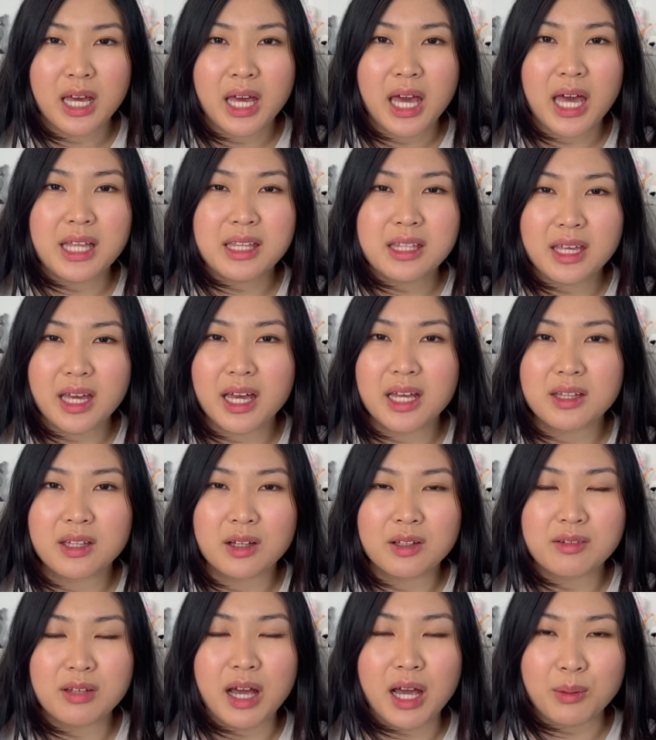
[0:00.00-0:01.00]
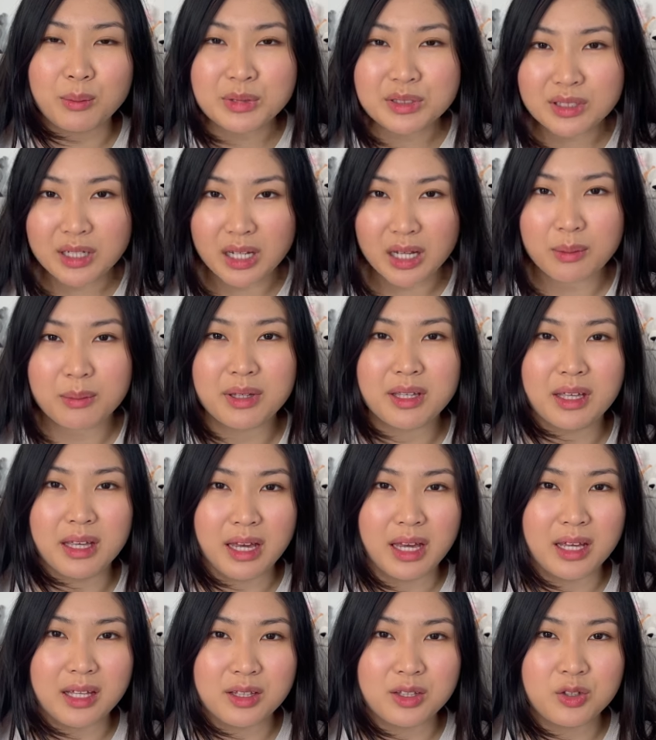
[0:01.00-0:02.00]
And yet, time and time
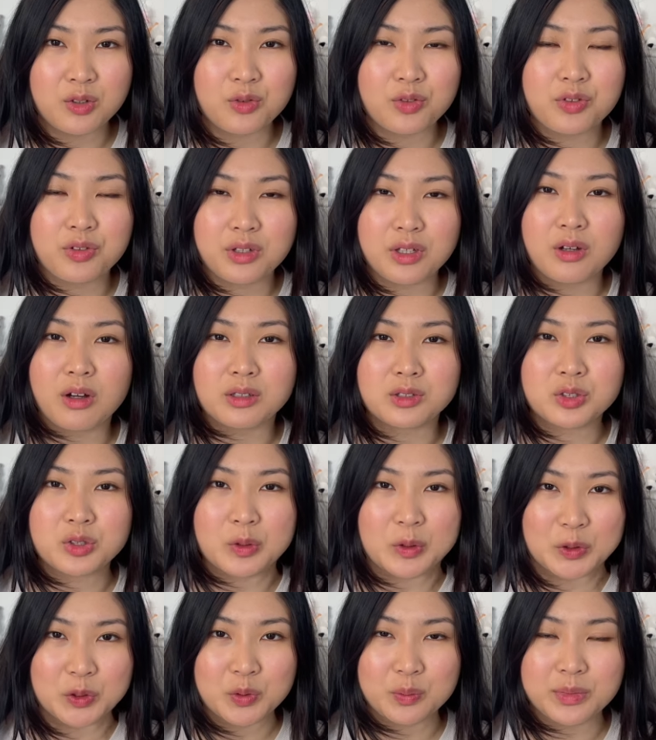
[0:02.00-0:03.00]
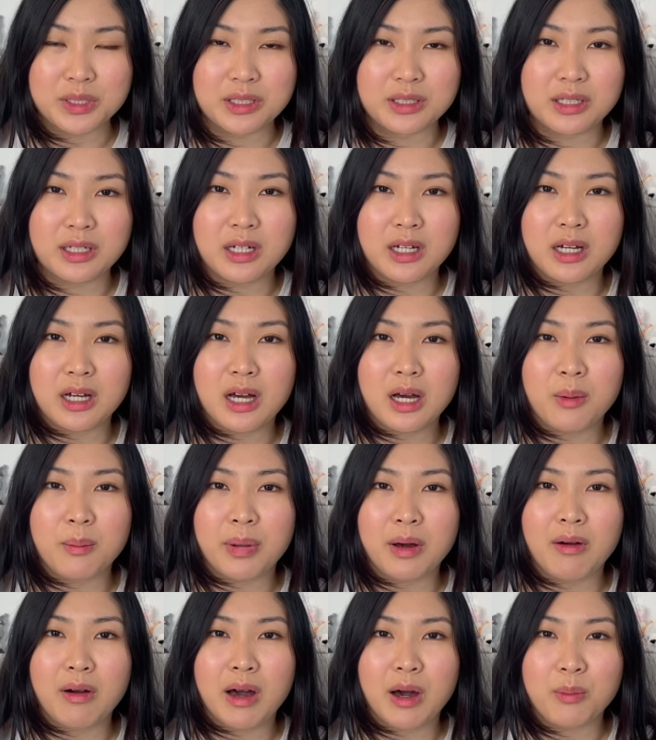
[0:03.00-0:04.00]
again, you see on social media
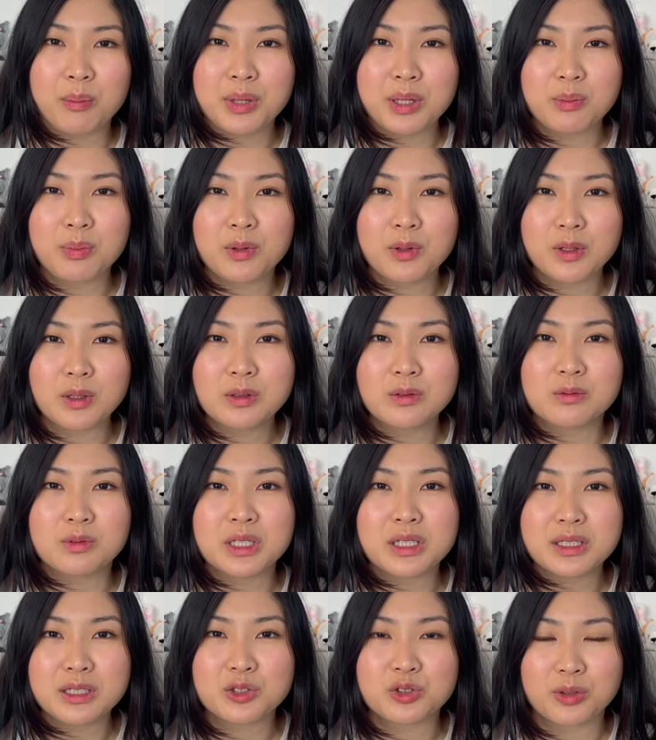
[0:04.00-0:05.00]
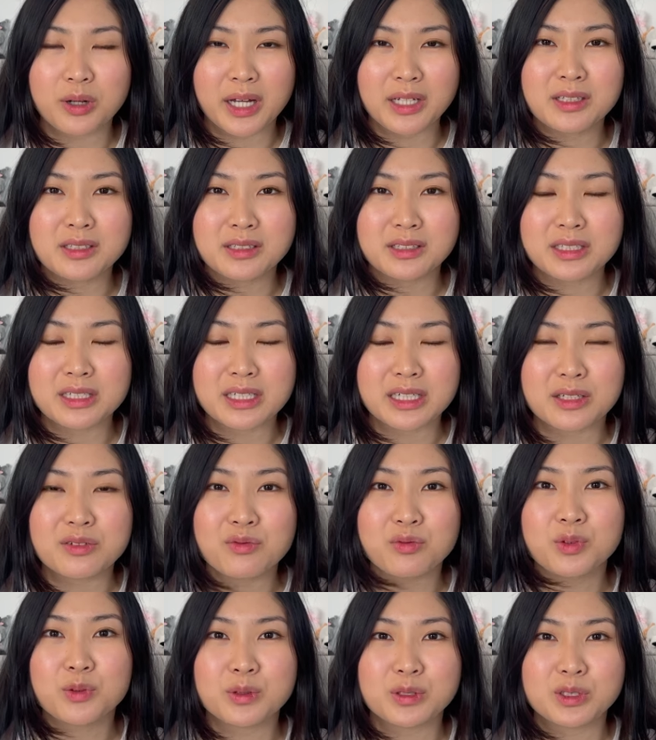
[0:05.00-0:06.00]
about how people really try to
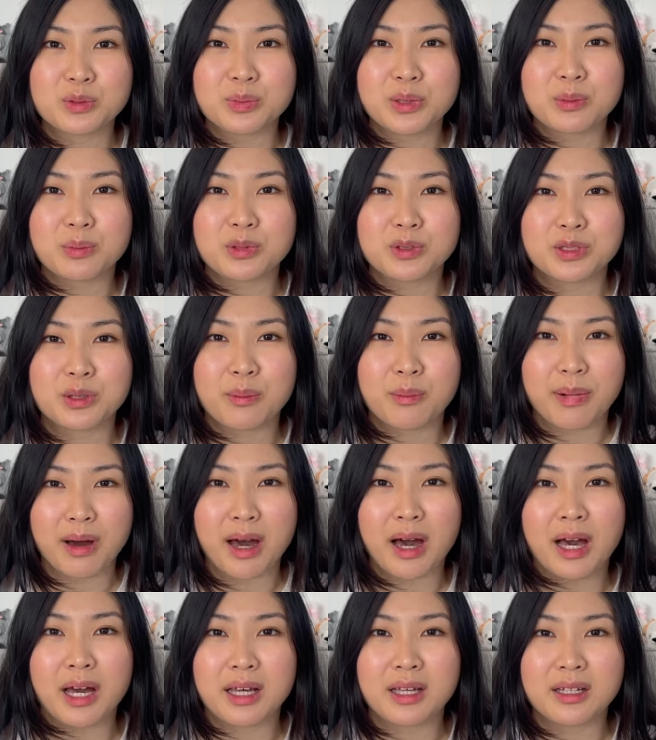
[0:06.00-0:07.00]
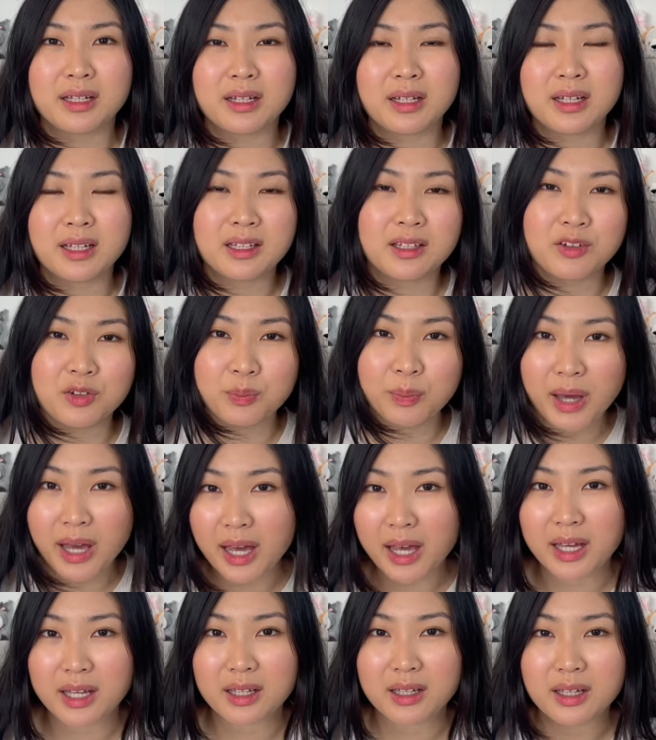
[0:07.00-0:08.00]
de-influence people to buy this
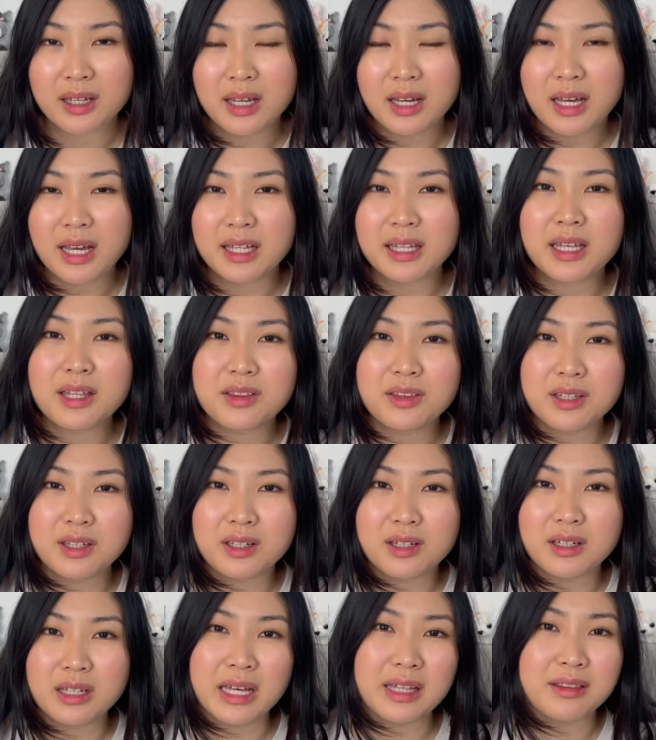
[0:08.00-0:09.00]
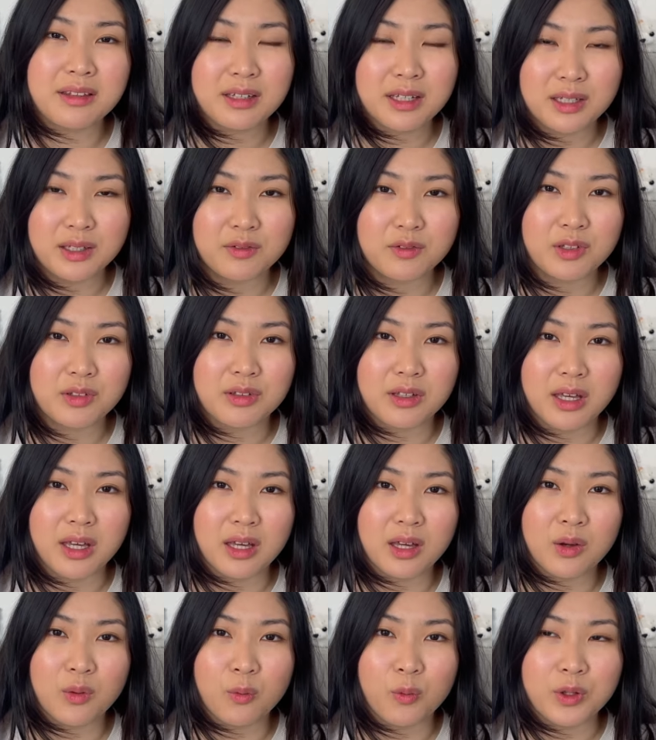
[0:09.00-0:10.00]
bag. And I think at the end of the
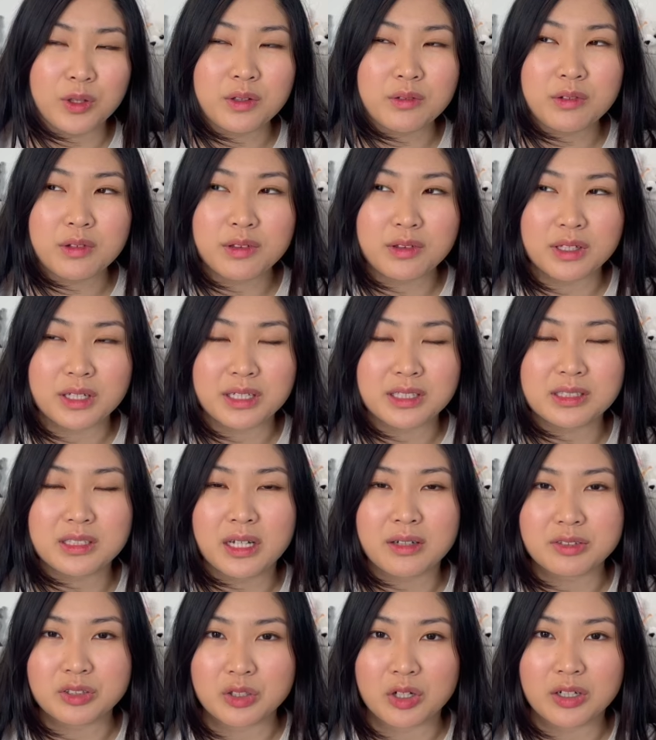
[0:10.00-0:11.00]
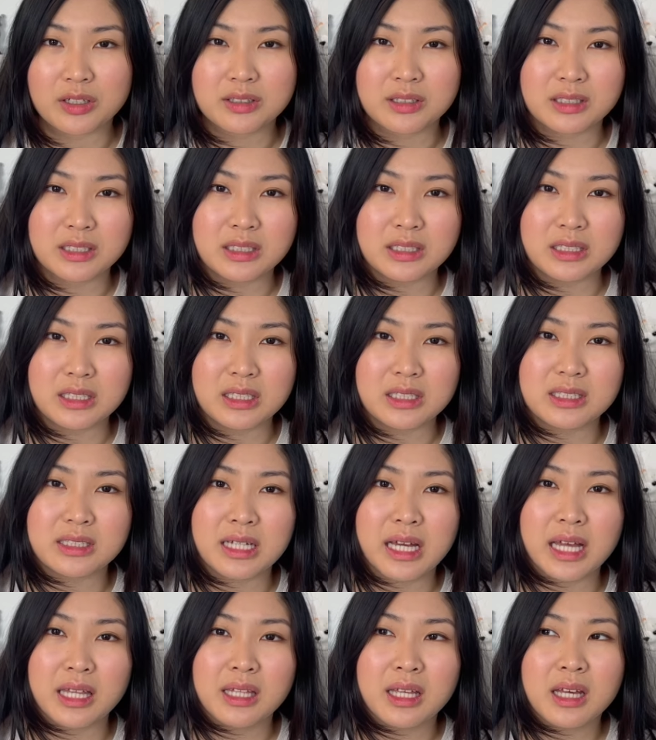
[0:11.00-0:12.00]
day, one of the things I've started to see is
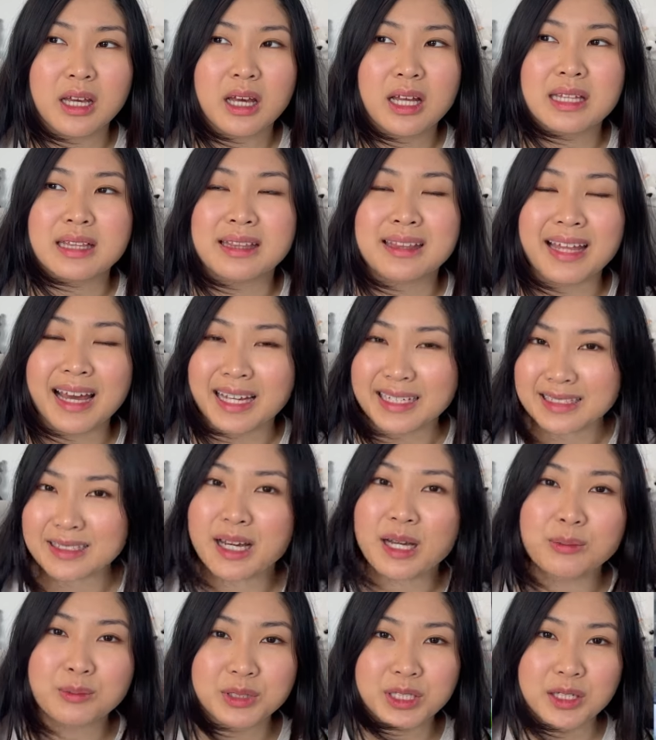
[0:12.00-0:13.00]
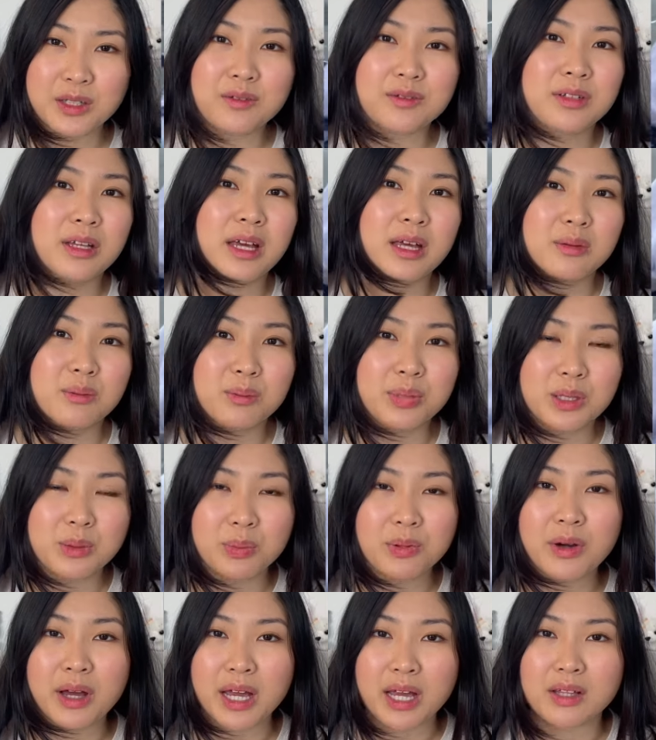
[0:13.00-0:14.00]
that 9 times out of 10,
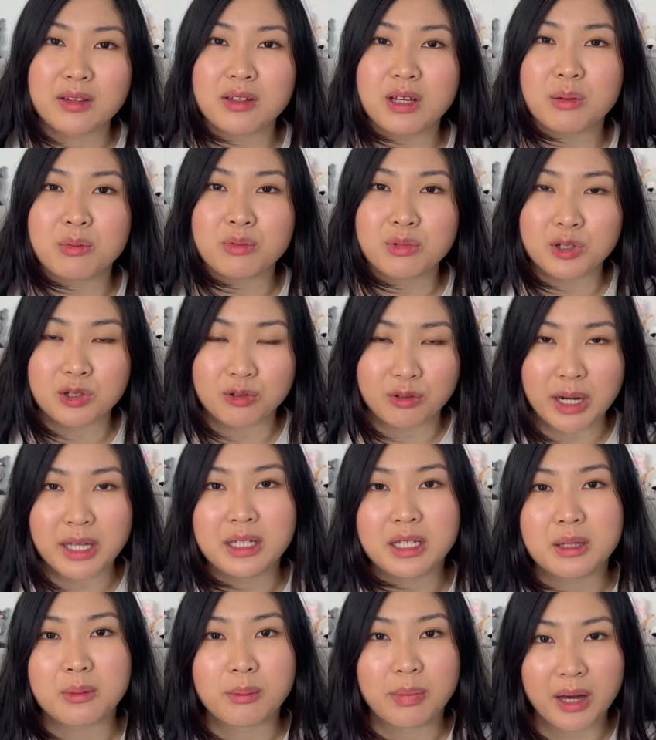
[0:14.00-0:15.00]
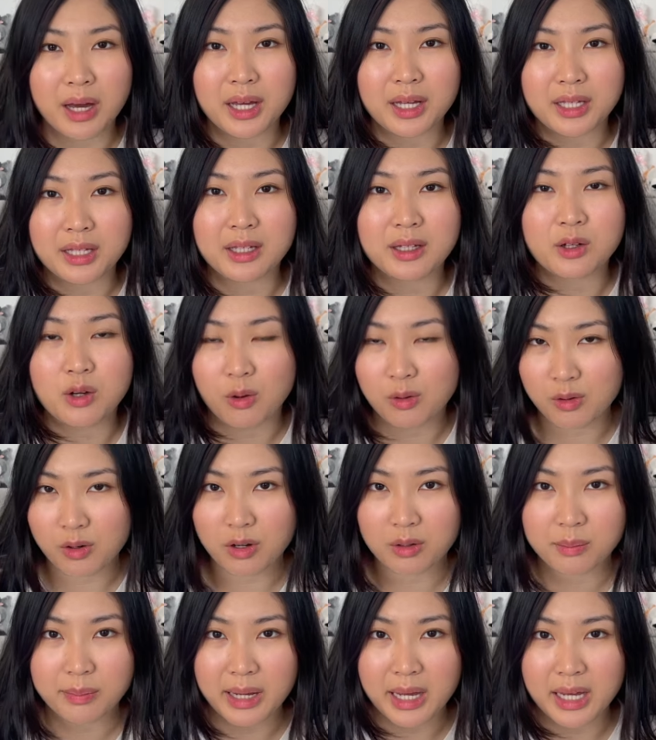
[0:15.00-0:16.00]
people end up regretting buying
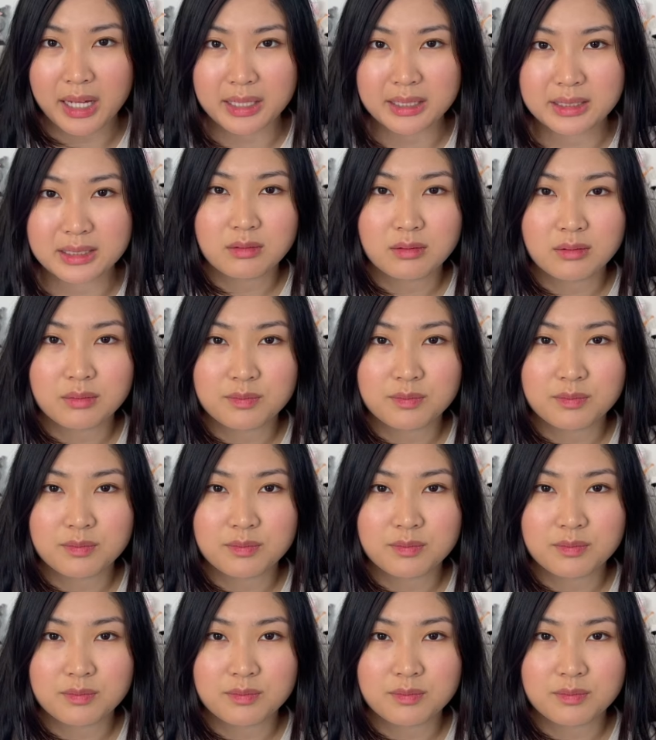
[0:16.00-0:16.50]
Goyard bags.